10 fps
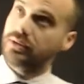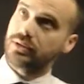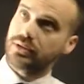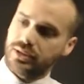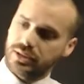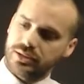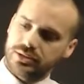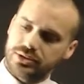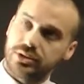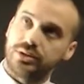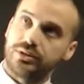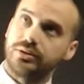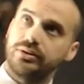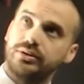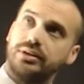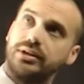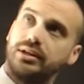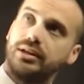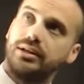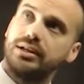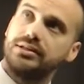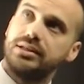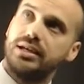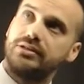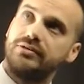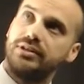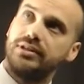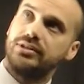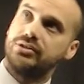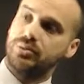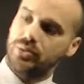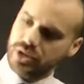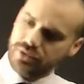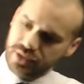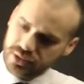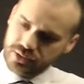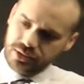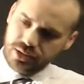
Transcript: Uh, so that's the x value, that's the y value.